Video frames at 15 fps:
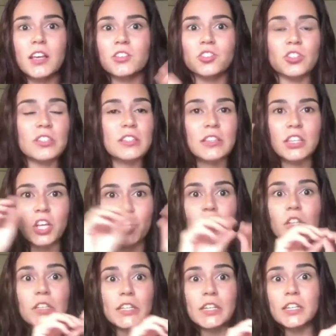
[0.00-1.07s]
Just
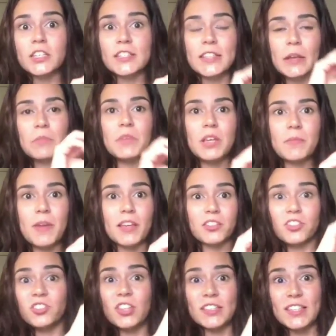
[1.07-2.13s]
literally send me a
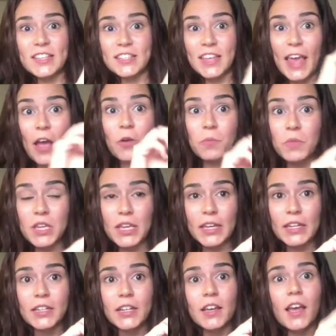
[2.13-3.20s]
message that says count me
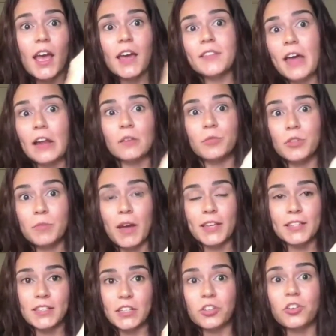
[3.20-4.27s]
in, and that'll be my
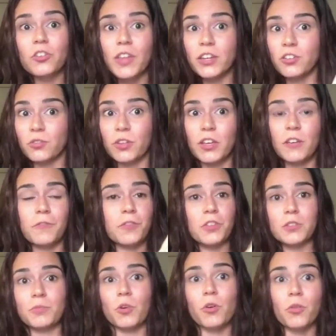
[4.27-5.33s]
signal that you're looking for
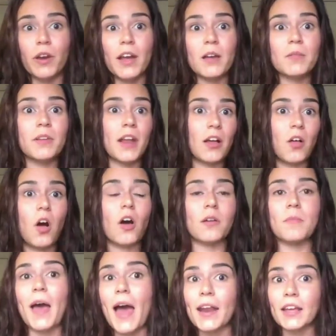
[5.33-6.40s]
this program, and I'll
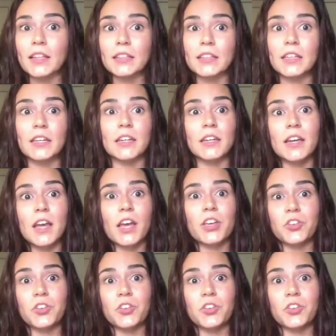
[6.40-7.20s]
automatically,